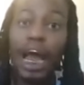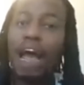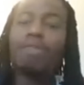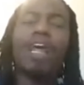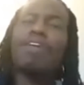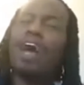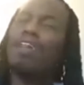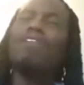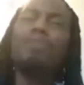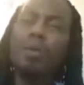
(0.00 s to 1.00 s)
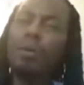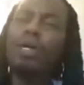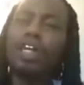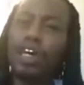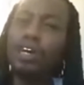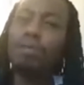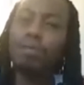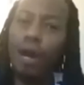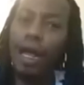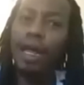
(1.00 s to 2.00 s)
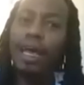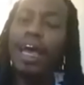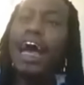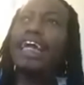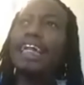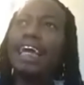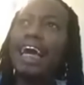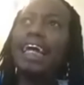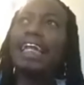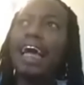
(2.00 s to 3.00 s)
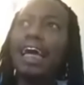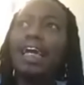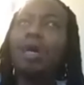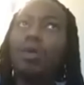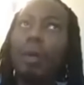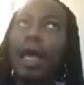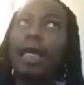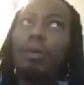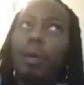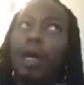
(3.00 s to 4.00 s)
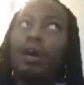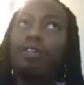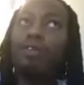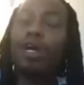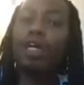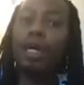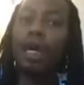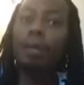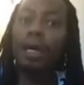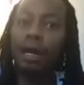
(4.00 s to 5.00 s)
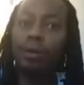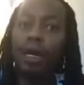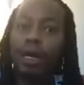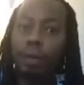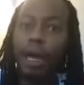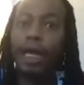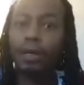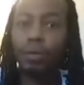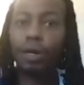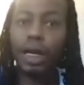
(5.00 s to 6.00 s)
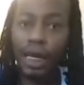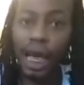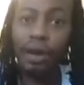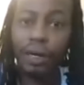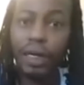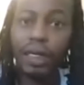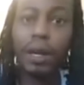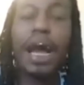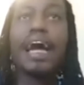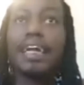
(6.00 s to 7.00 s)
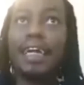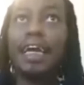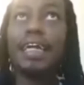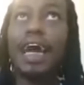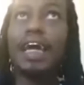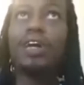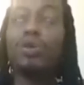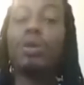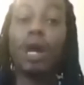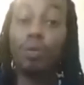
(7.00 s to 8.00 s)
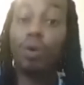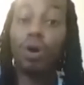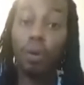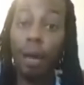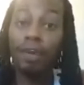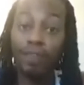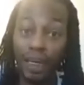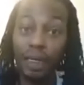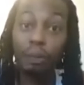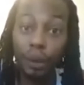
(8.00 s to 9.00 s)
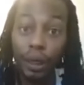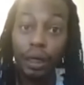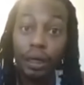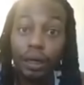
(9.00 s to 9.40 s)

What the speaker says: If memory serves me right, I think I signed up with my email, first name, and I created a password like y'all did. So I think that I can do what I want on my Facebook.